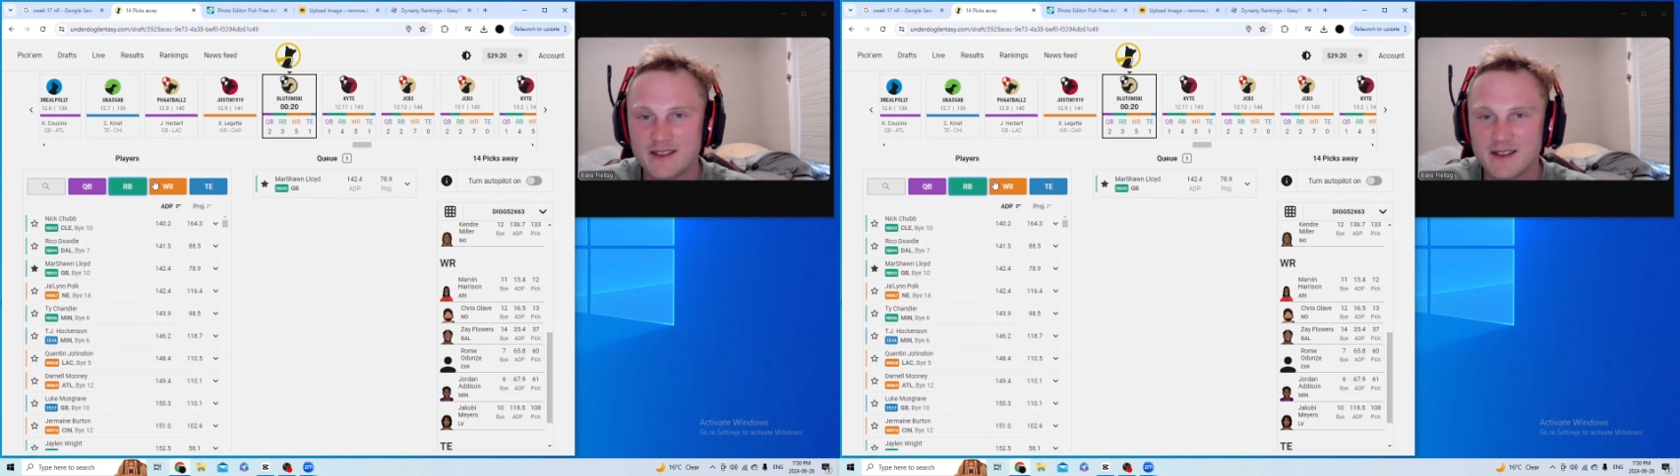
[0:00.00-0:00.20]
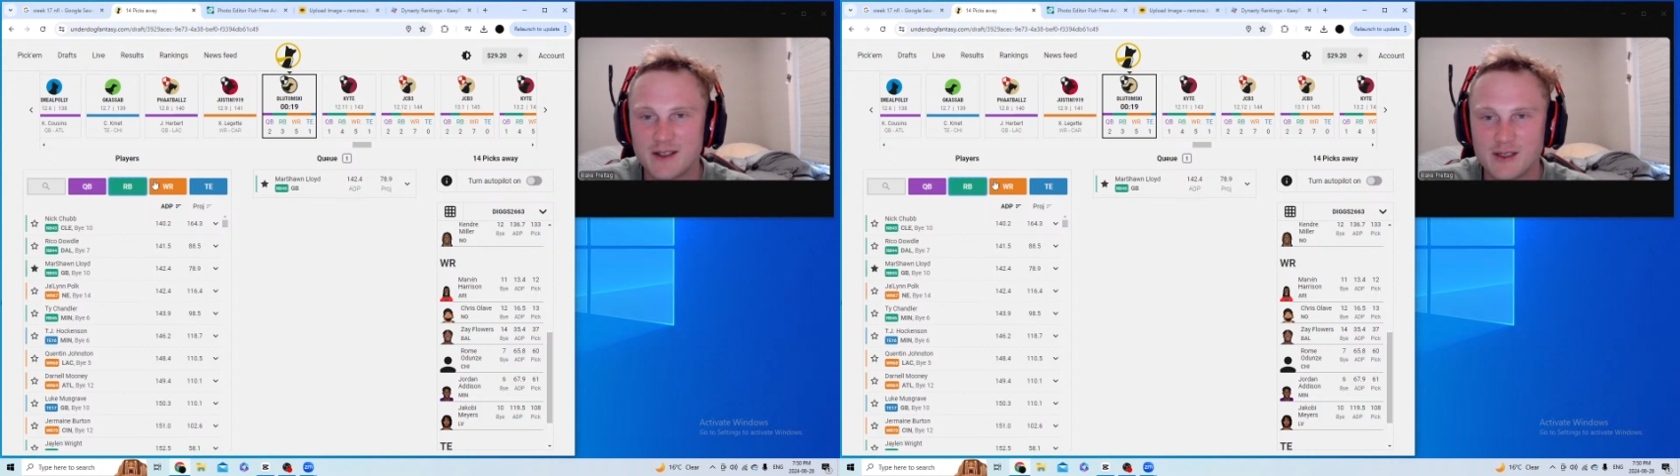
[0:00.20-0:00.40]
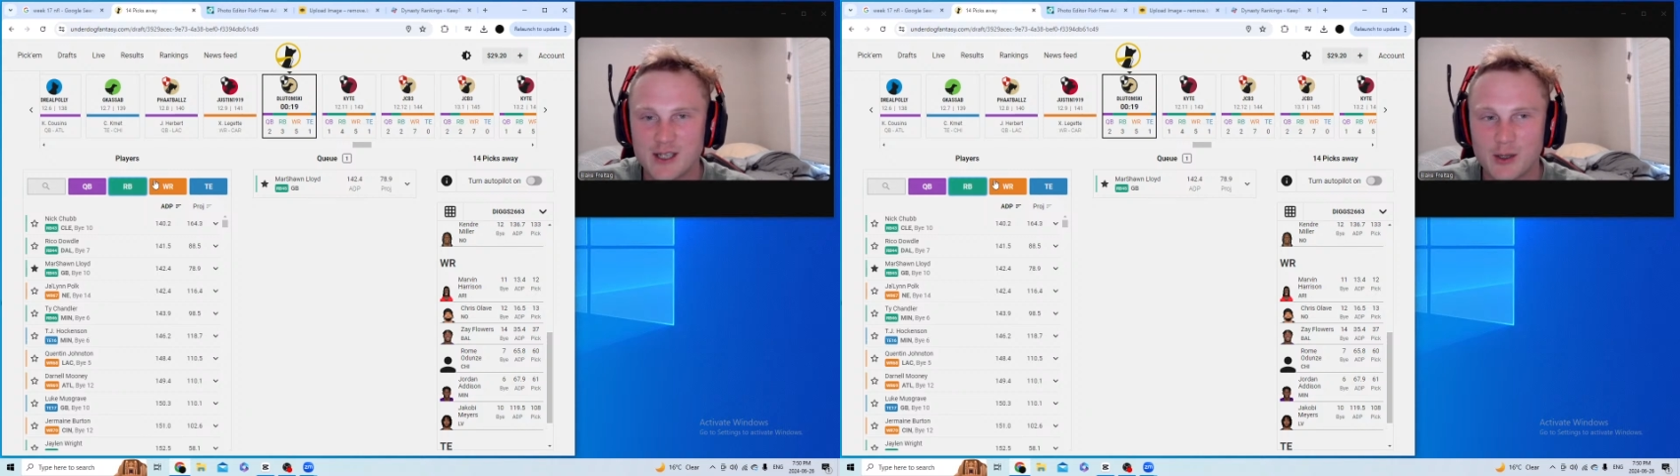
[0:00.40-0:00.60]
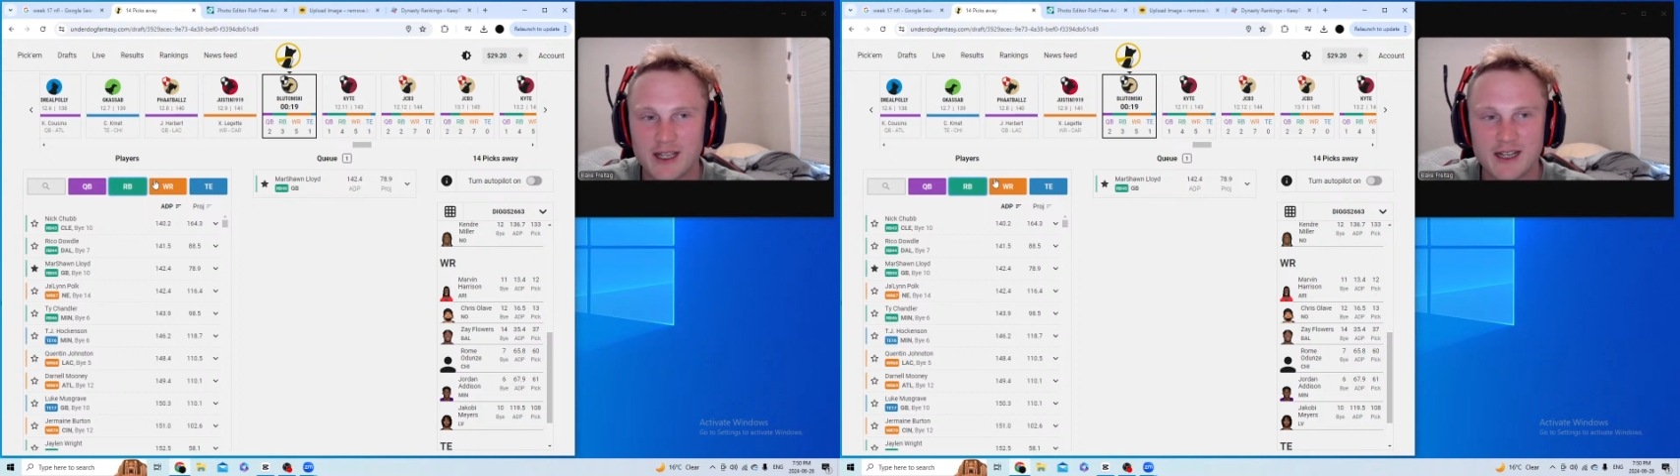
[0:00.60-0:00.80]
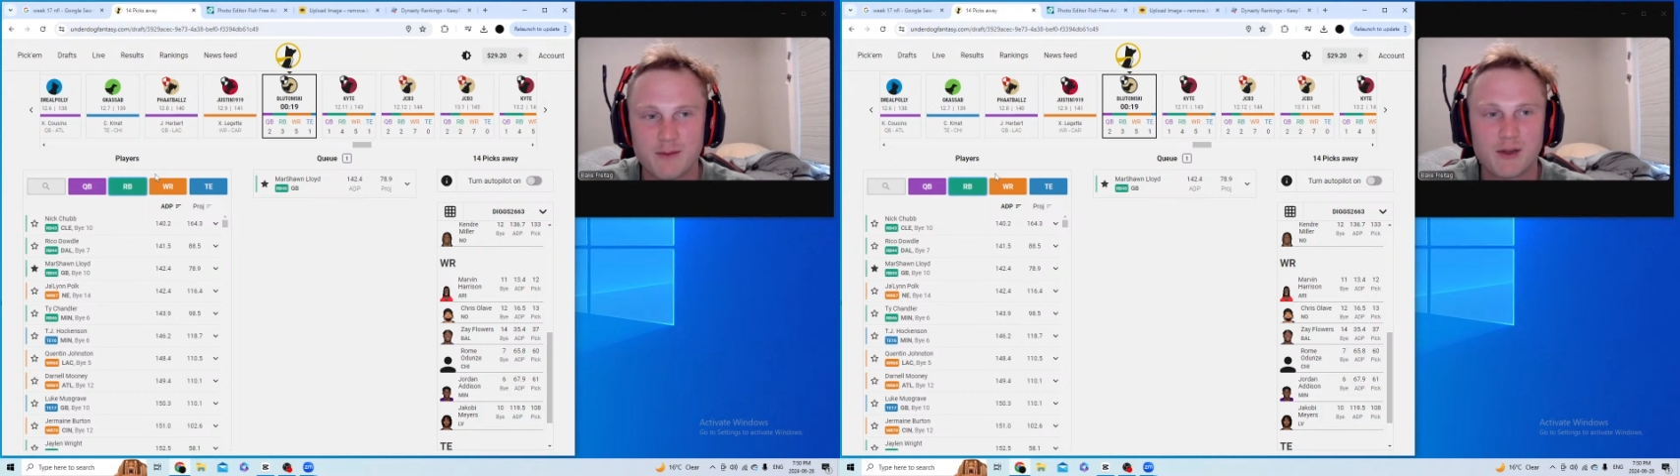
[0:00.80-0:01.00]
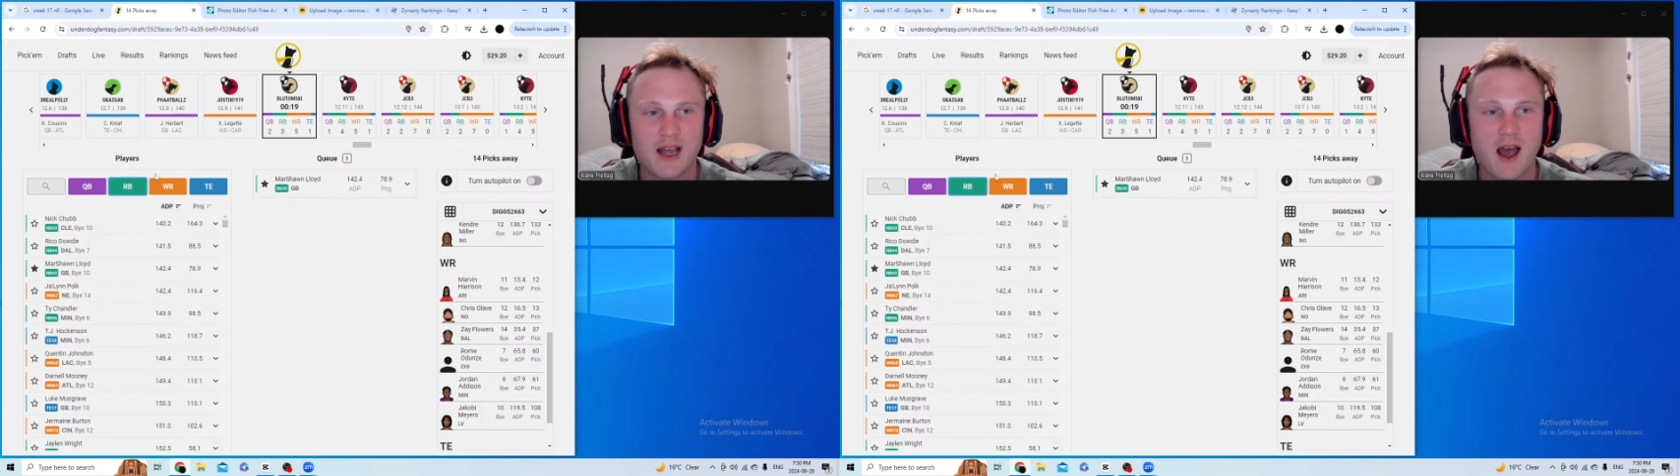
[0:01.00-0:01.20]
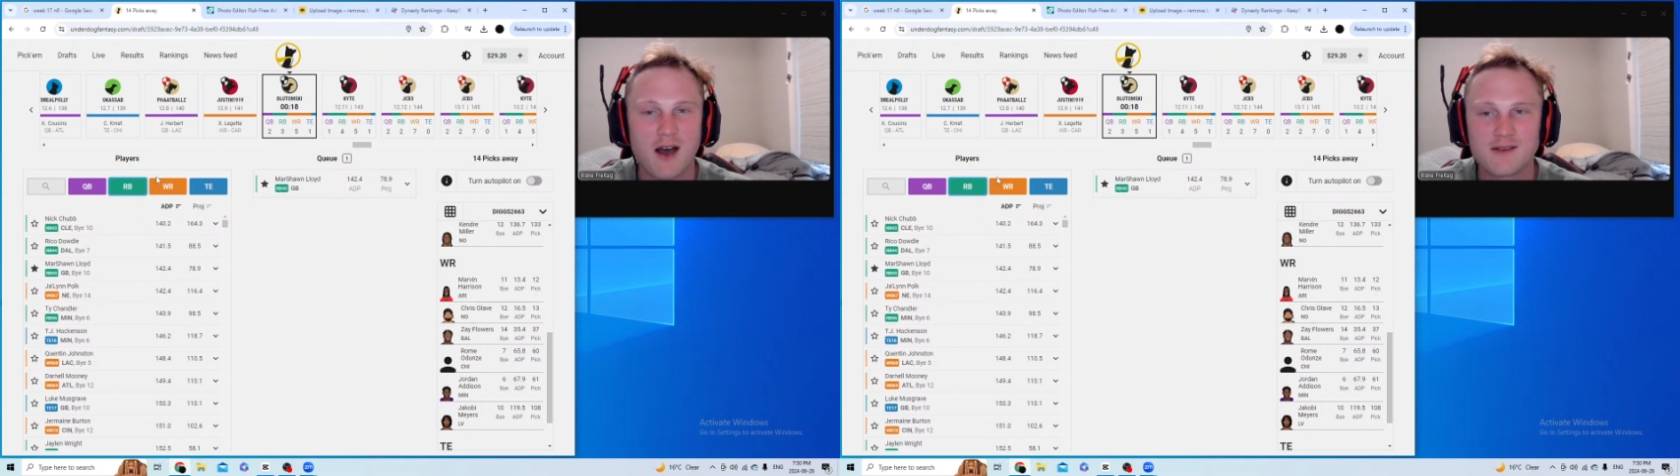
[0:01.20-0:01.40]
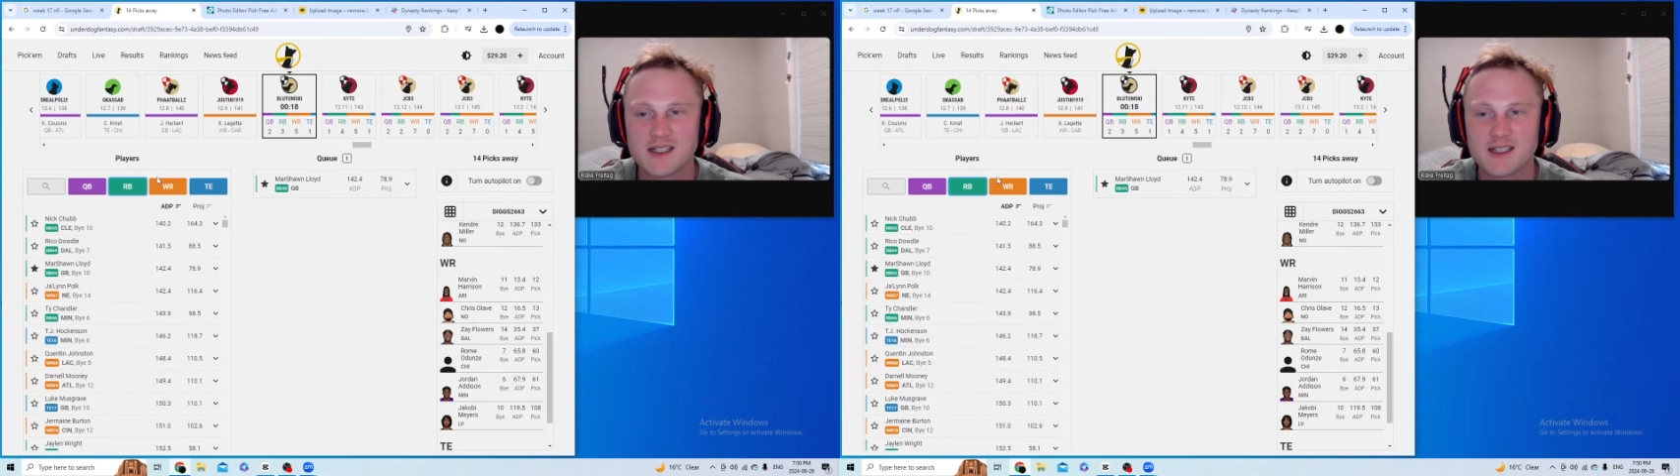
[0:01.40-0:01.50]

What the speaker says: there's no like playoffs.